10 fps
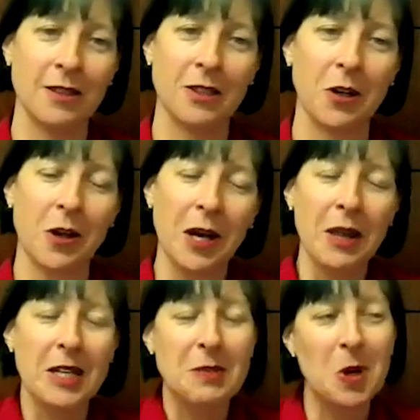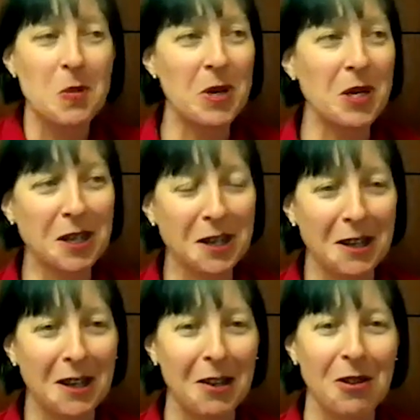So that's my big
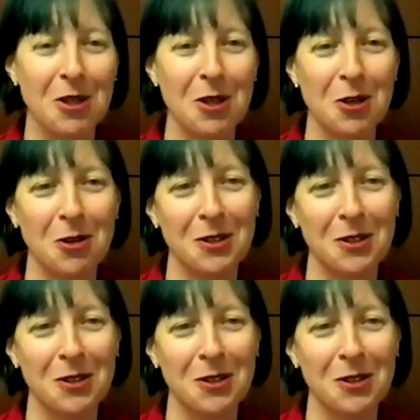hairy goal,